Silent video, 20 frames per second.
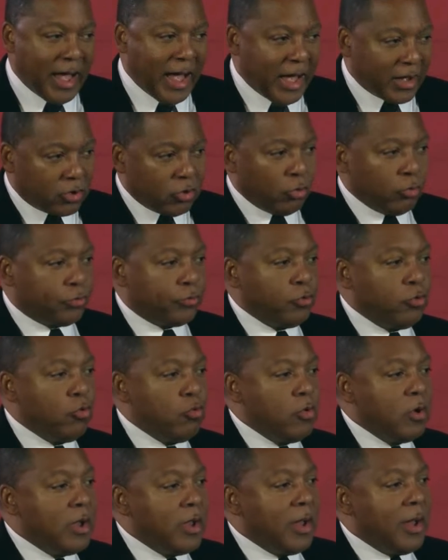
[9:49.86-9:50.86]
I go
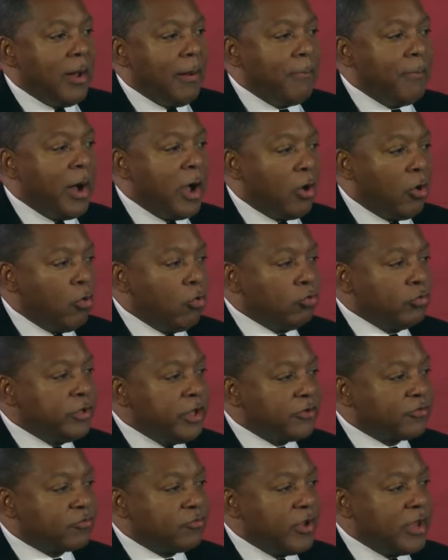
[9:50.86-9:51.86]
through my own
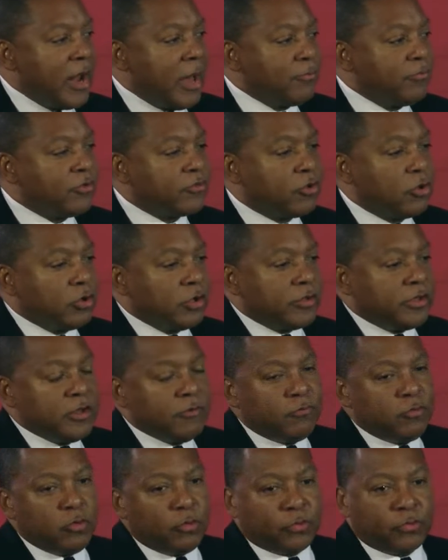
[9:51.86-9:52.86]
history, and I'm just going to
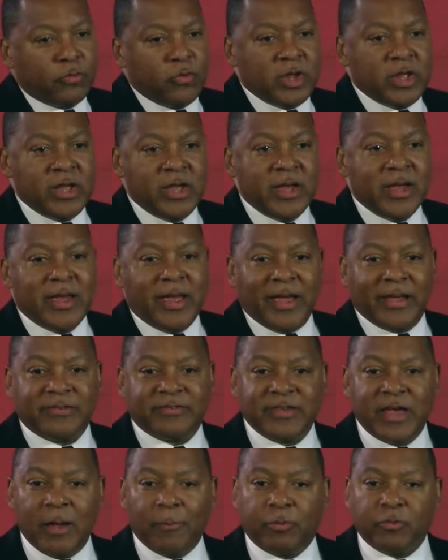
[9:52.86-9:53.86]
give you three
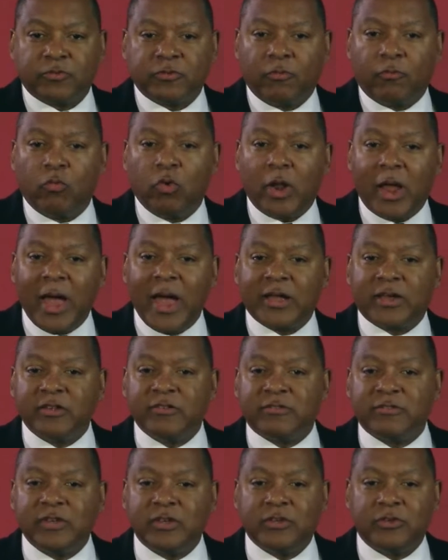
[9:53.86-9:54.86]
examples of what I
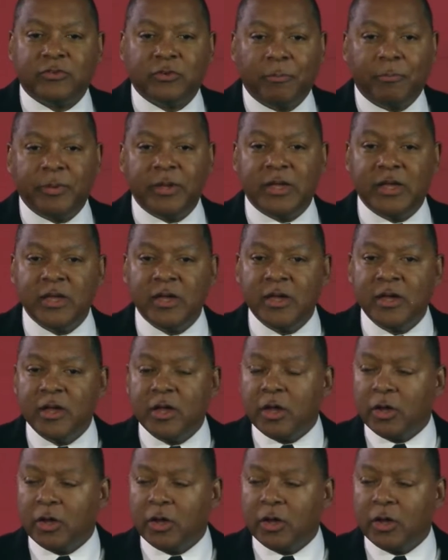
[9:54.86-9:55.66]
consider to be